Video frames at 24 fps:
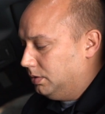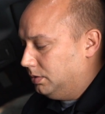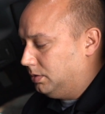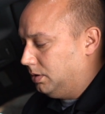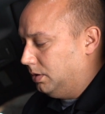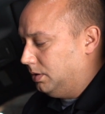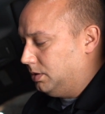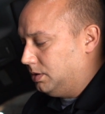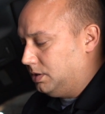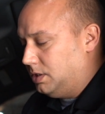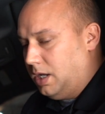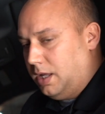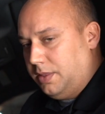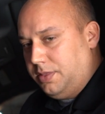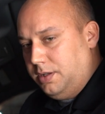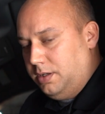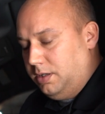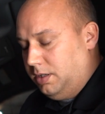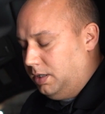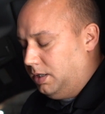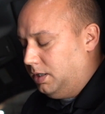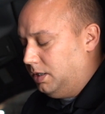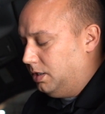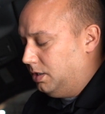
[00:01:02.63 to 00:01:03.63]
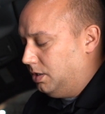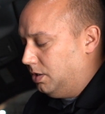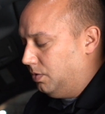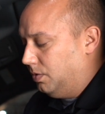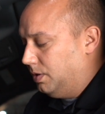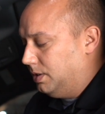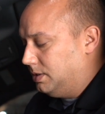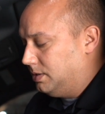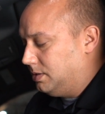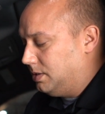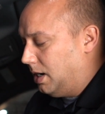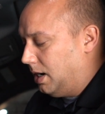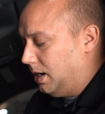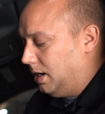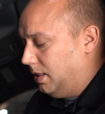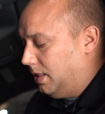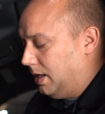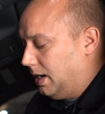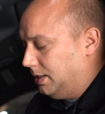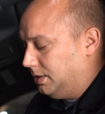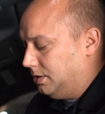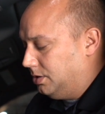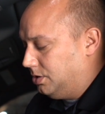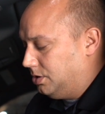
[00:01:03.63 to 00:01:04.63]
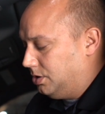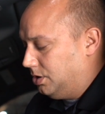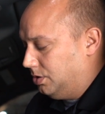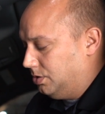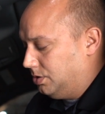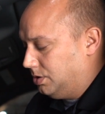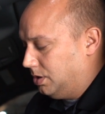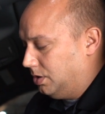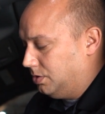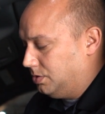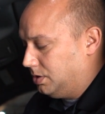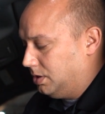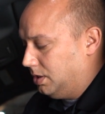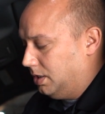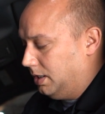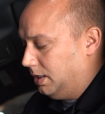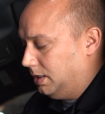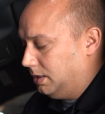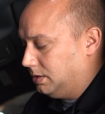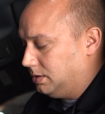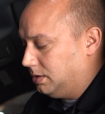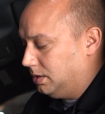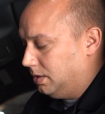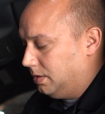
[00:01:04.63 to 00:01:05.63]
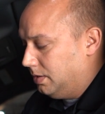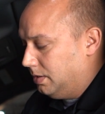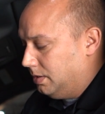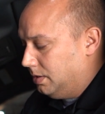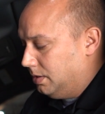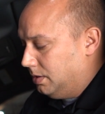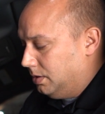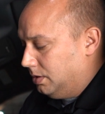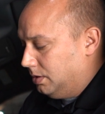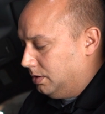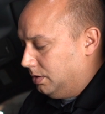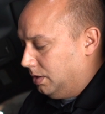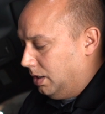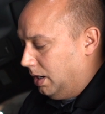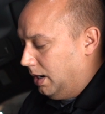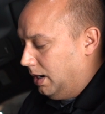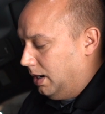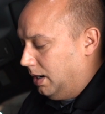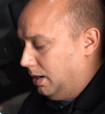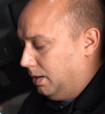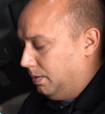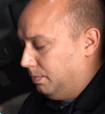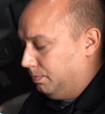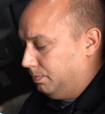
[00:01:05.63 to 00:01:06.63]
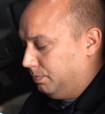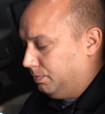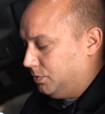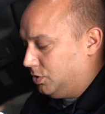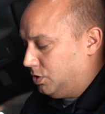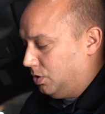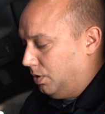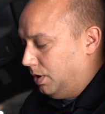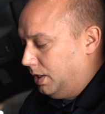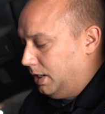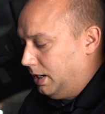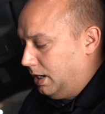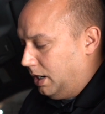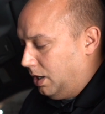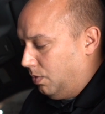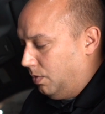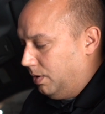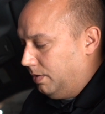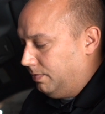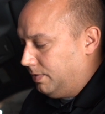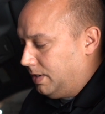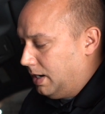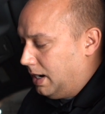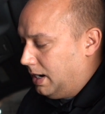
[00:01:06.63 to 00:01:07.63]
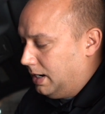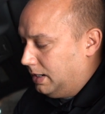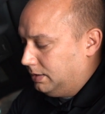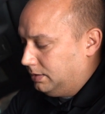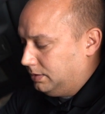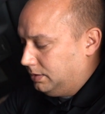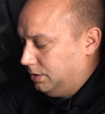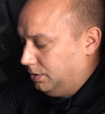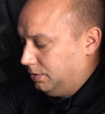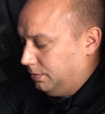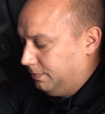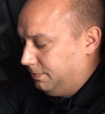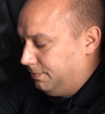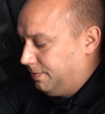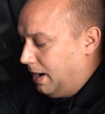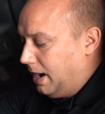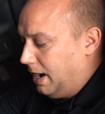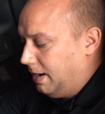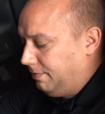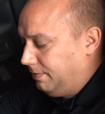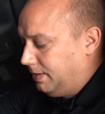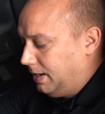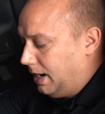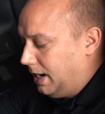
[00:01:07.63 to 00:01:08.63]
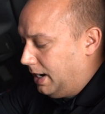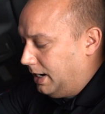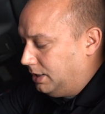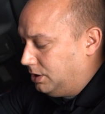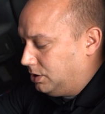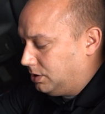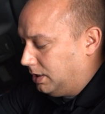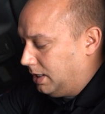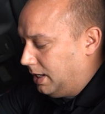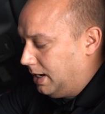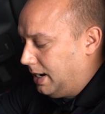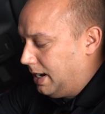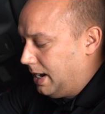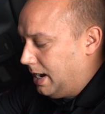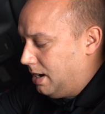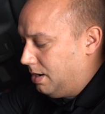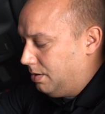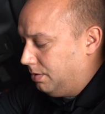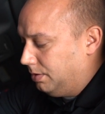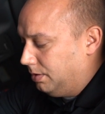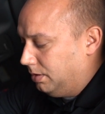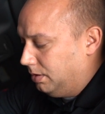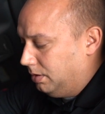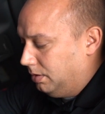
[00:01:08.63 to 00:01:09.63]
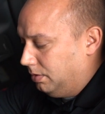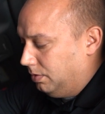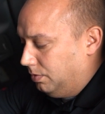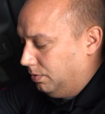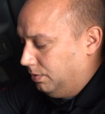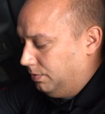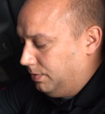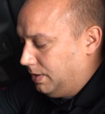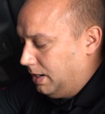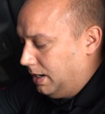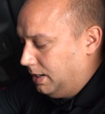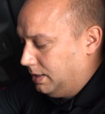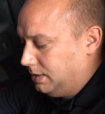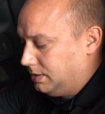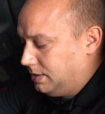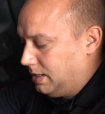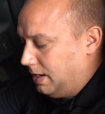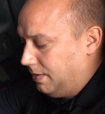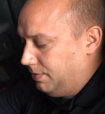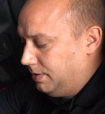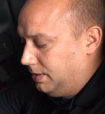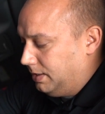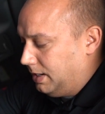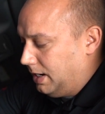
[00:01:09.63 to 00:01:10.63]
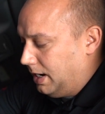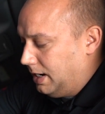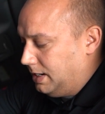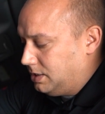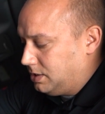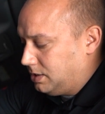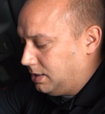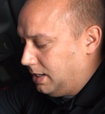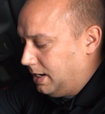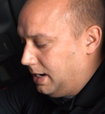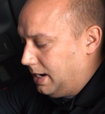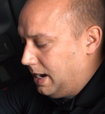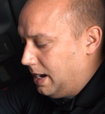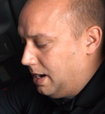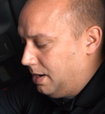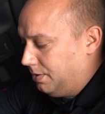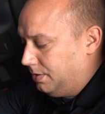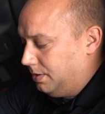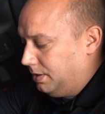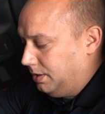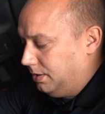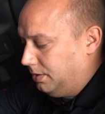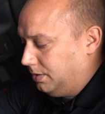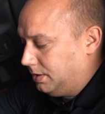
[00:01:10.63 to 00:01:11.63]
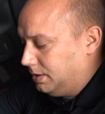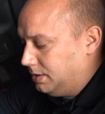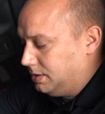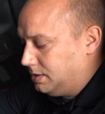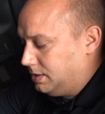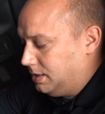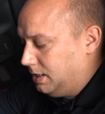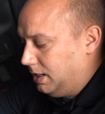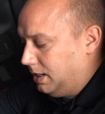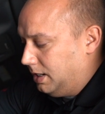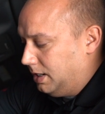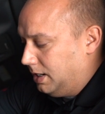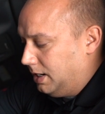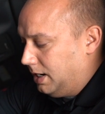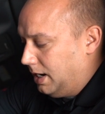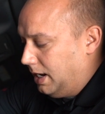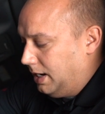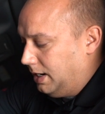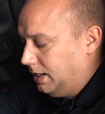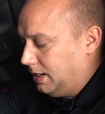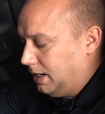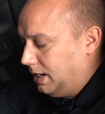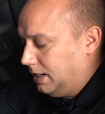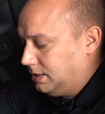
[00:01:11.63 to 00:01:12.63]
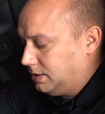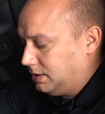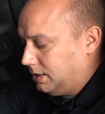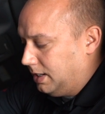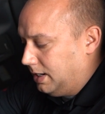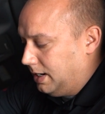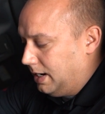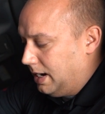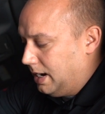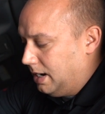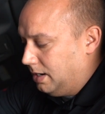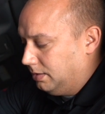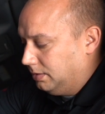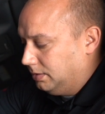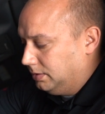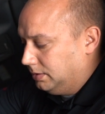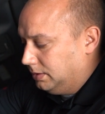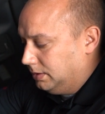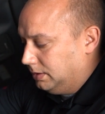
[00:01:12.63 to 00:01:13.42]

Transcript: So there's nothing you need to do inside of that to choose those things. So in here we've got your 5 gauge layout. We've got a 7 gauge layout that you can see and an 8 gauge layout.